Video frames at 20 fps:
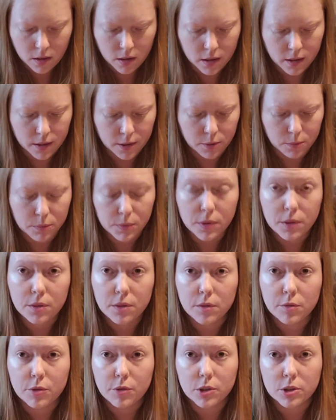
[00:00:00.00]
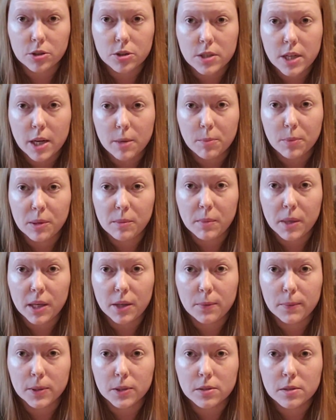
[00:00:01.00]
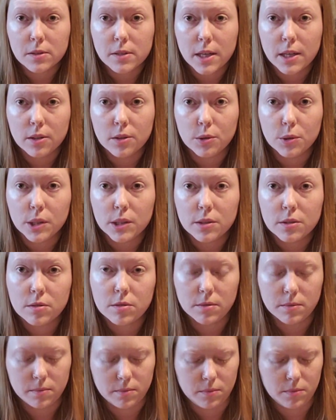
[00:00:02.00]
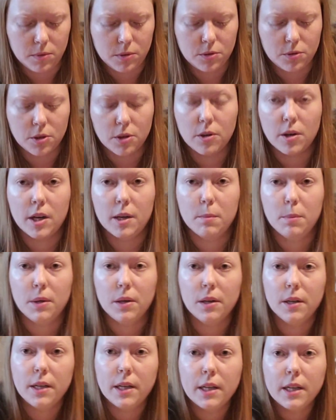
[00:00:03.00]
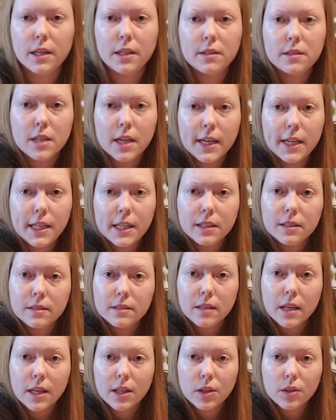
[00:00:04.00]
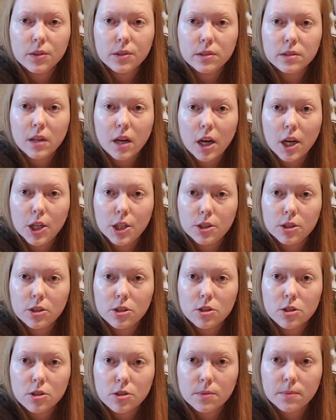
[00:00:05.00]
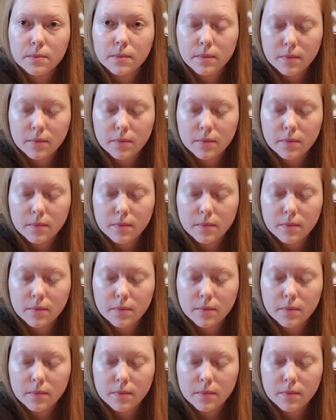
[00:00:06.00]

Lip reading: The first stop we made was St. Louis, so I bought a tiny St. Louis arch.